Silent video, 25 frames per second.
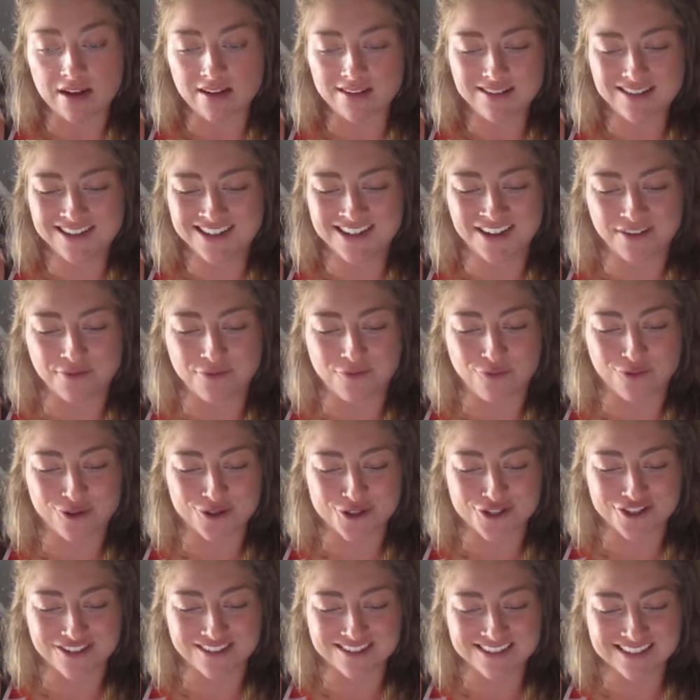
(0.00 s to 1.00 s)
it,
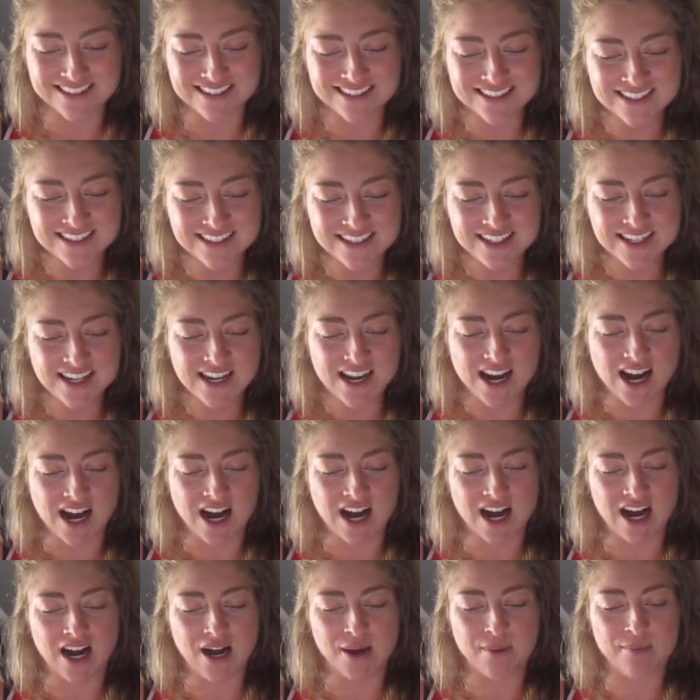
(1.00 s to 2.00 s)
unfortunately.
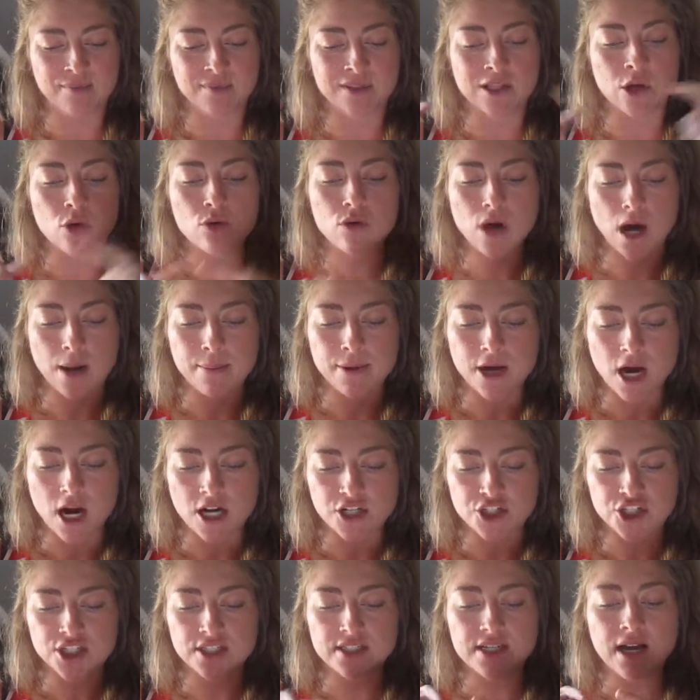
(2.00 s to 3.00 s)
Low
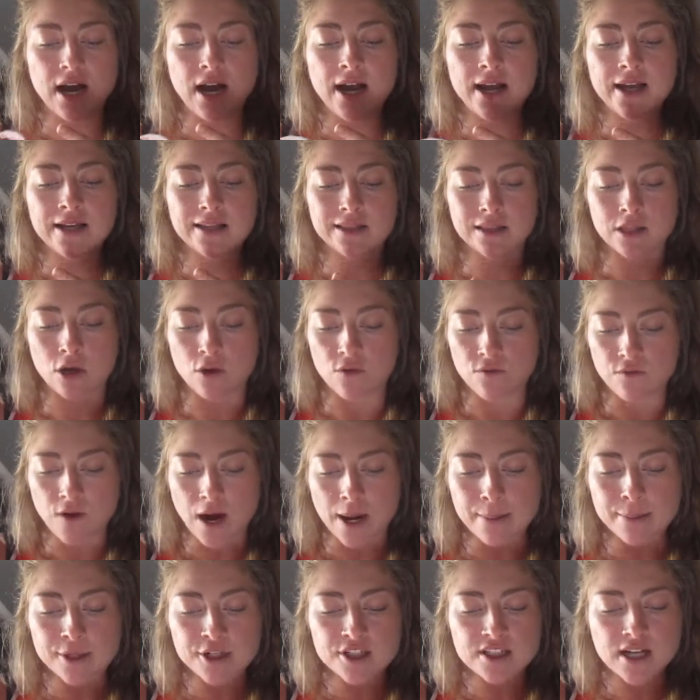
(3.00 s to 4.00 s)
carbohydrate diet, low
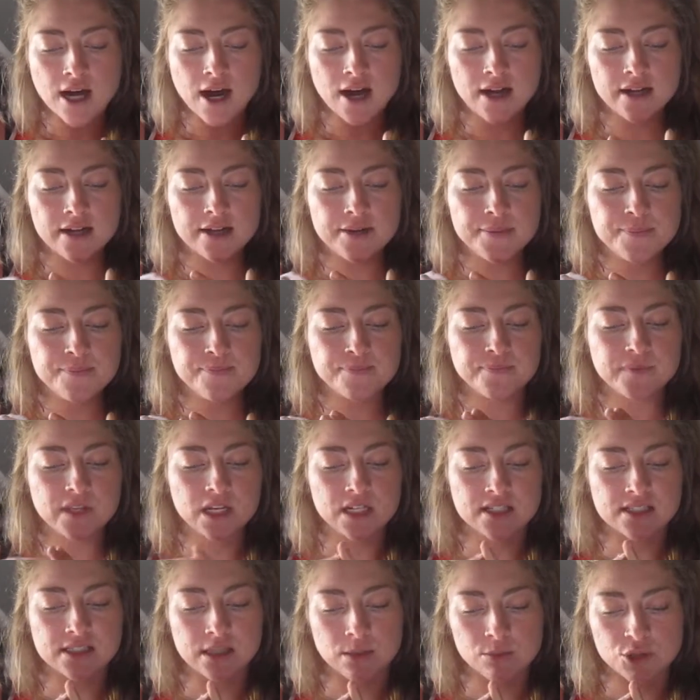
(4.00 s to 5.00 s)
fiber diet,
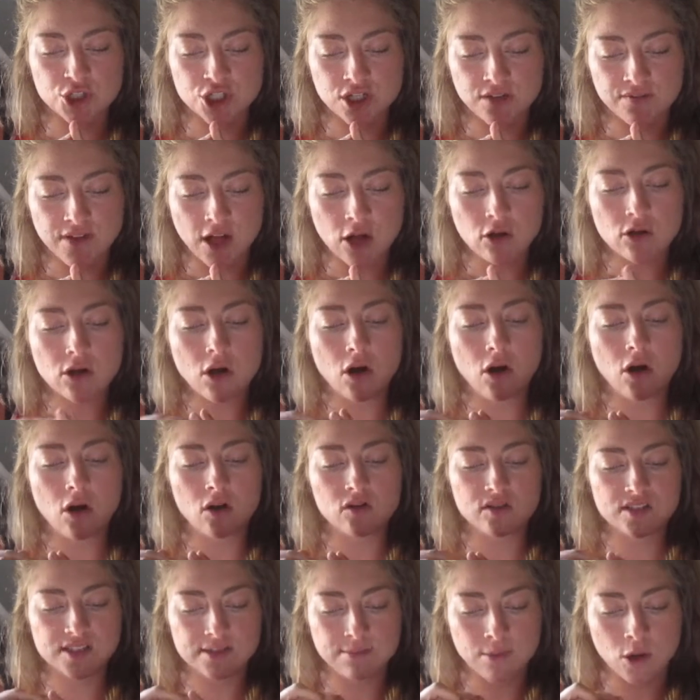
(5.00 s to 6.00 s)
consumption of alcohol,
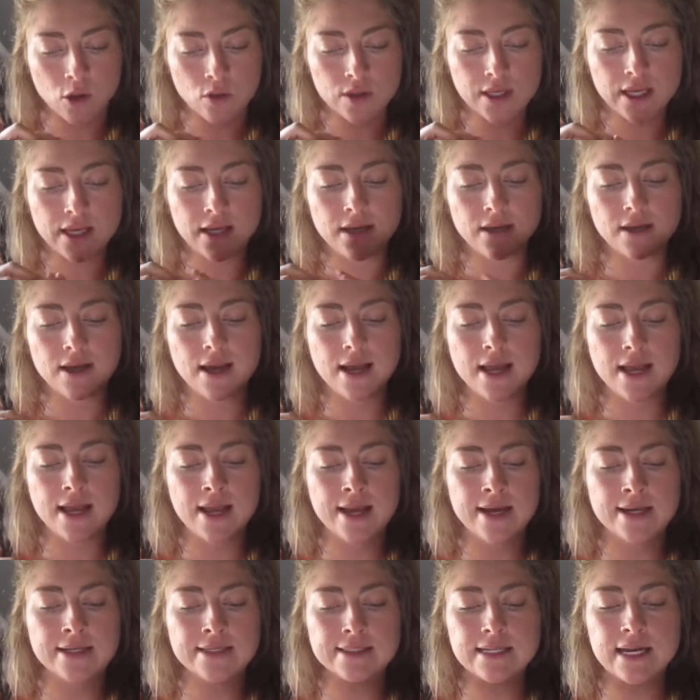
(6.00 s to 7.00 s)
smoking,
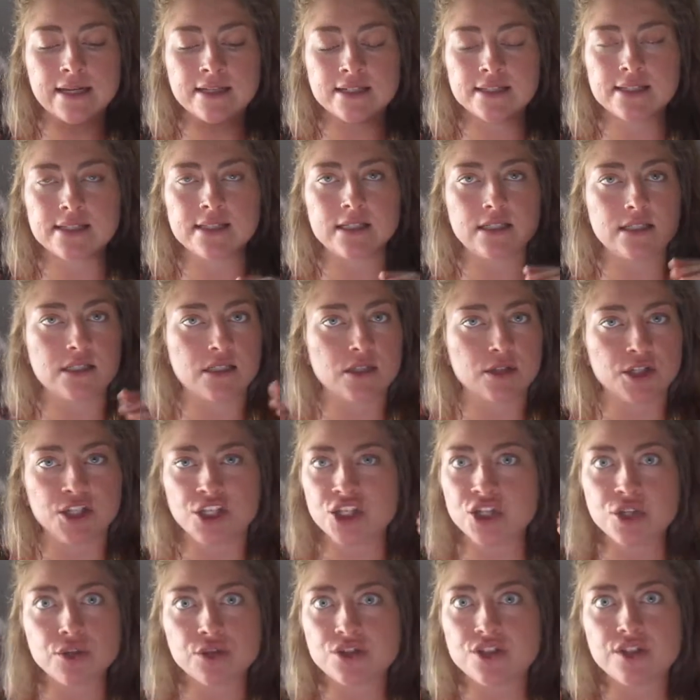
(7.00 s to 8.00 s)
and tendency
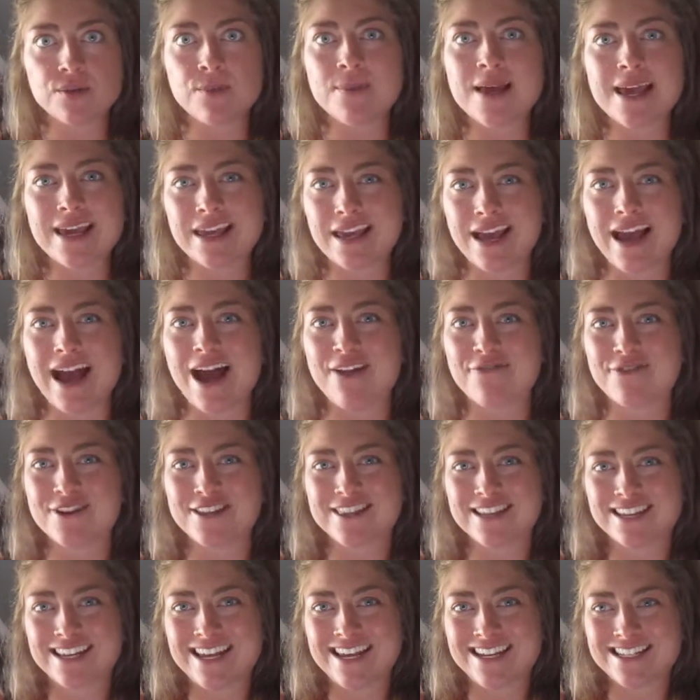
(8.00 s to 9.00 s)
to make
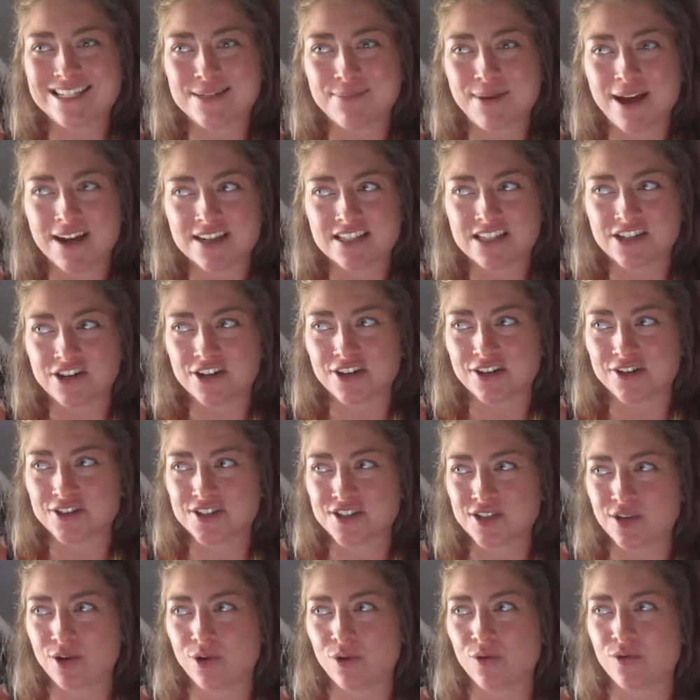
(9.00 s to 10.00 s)
everything antibacterial.
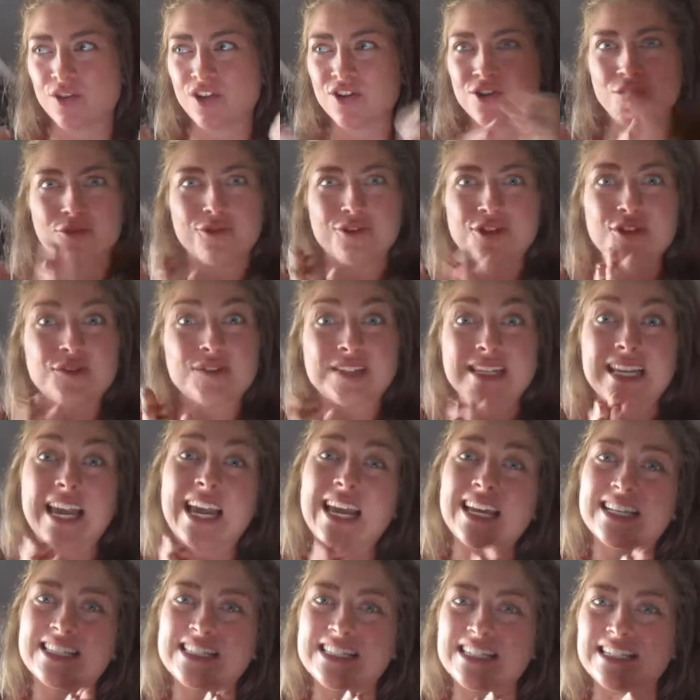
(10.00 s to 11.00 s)
So, you know, using
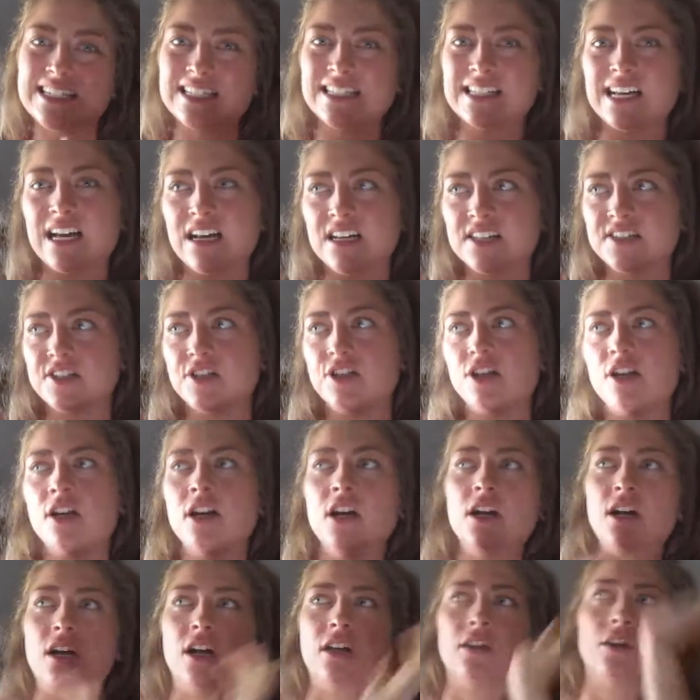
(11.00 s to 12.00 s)
hand sanitizer
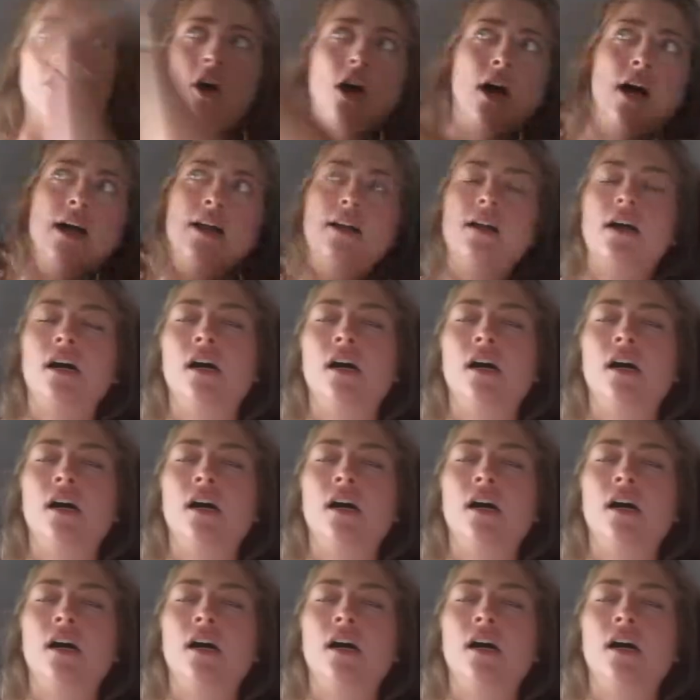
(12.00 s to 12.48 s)
a lot,